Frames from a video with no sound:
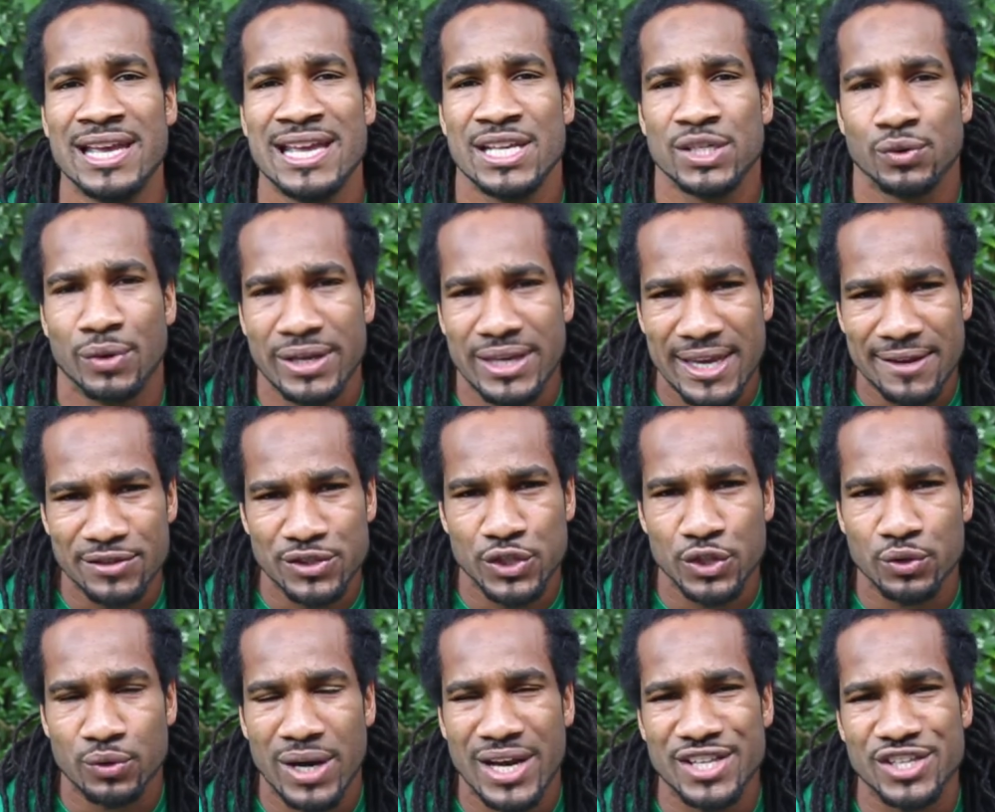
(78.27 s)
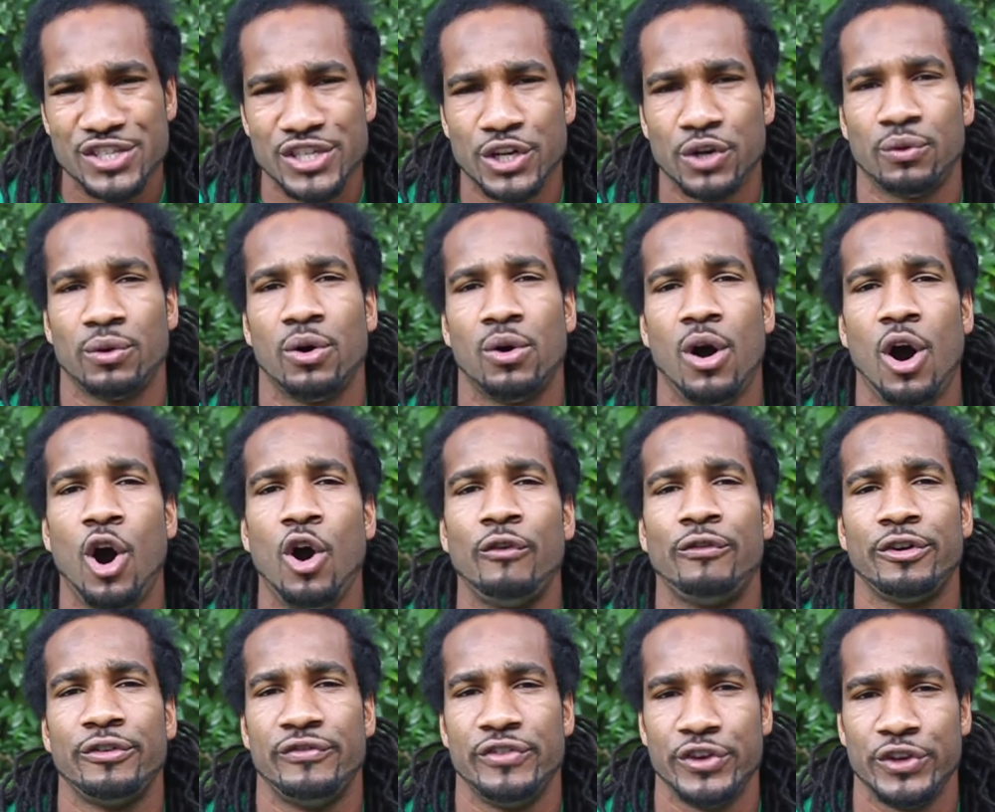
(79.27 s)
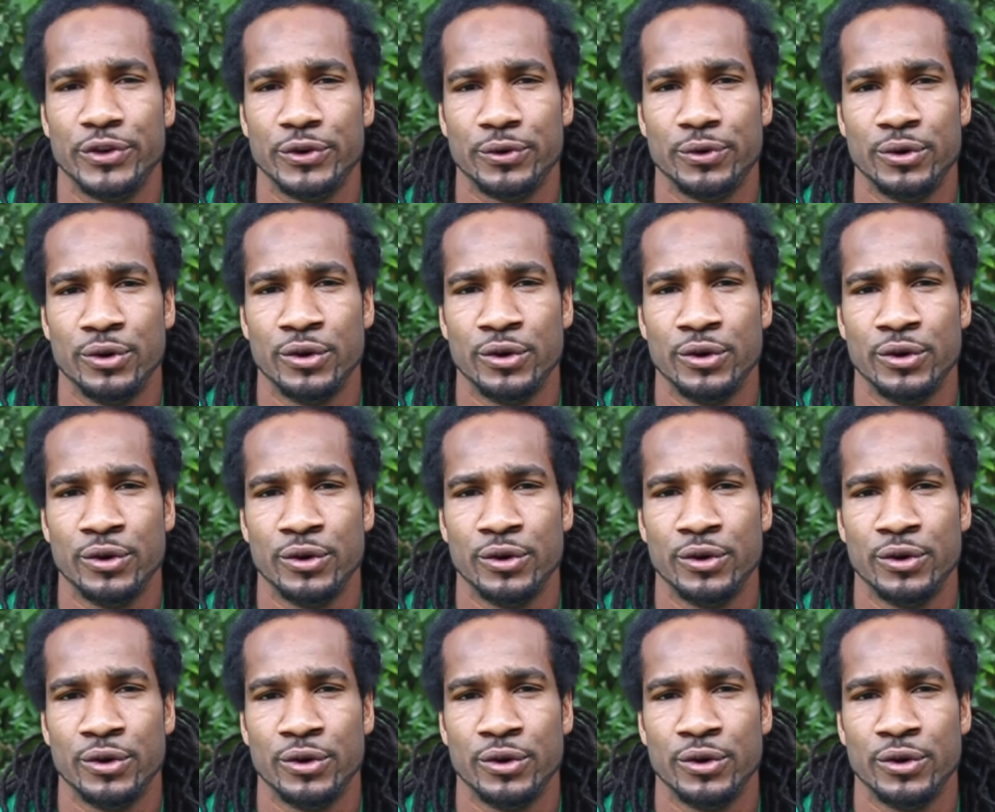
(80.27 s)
So it gives you a general overview